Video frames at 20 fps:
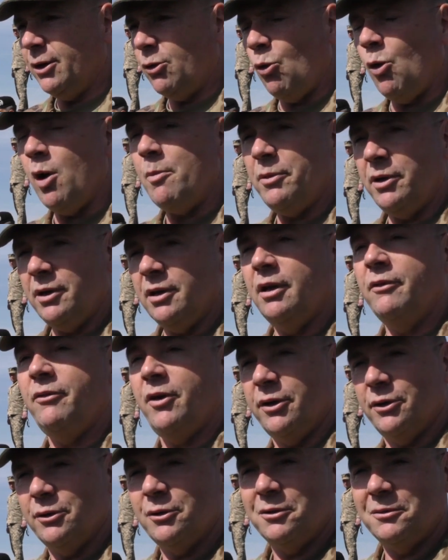equipment of
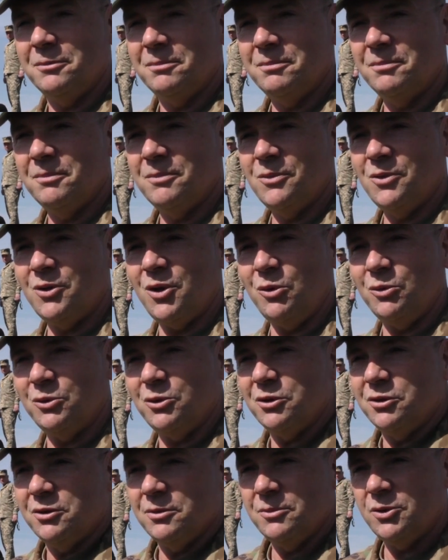other
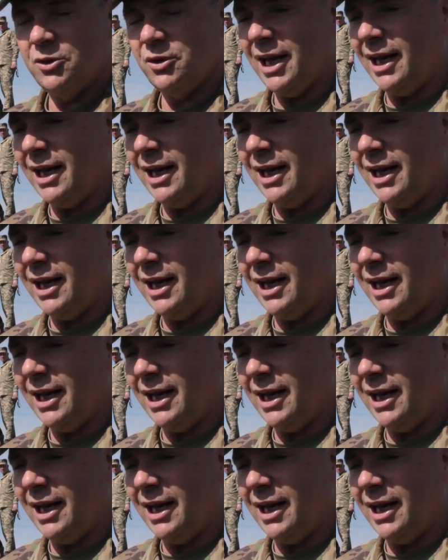soldiers. So